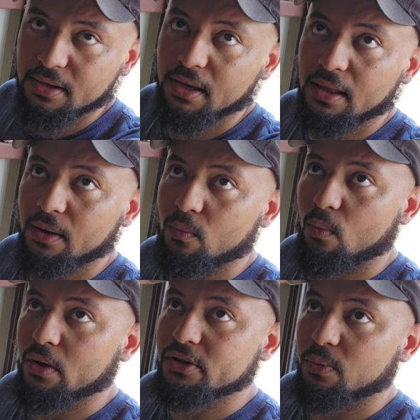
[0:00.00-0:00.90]
to get like
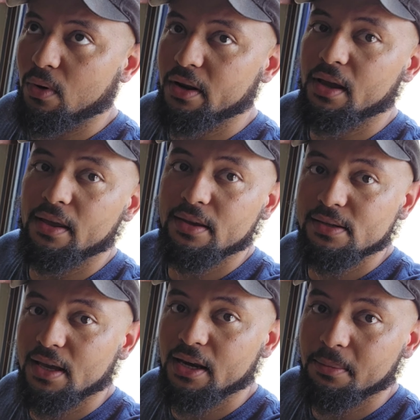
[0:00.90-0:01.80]
120 on
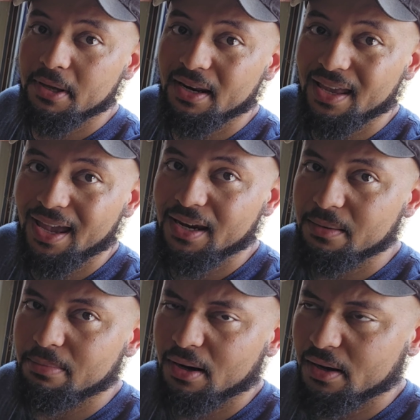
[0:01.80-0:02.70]
this. I ended up getting 80
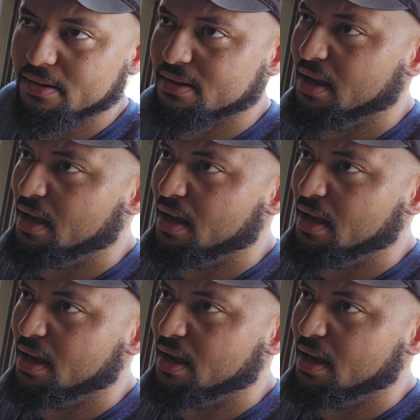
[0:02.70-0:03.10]
bucks.